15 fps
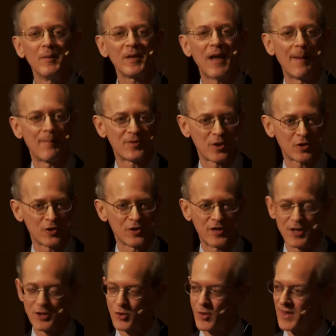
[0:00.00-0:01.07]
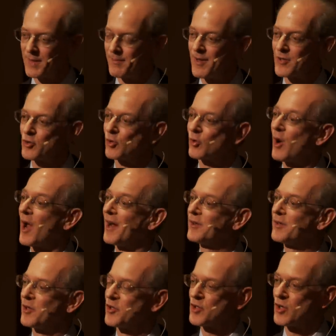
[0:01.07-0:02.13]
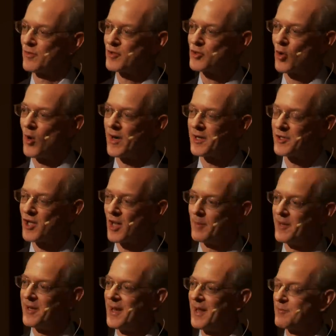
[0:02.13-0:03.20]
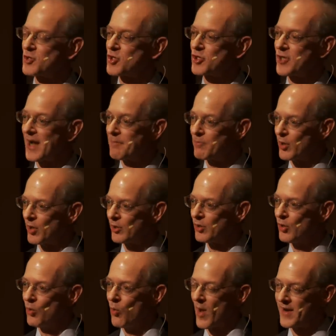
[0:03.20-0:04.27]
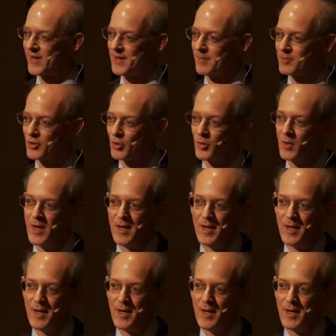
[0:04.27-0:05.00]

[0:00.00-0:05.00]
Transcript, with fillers: composition teacher at the Petrograd Conservatory, a gentleman named Steinberg, who wanted him to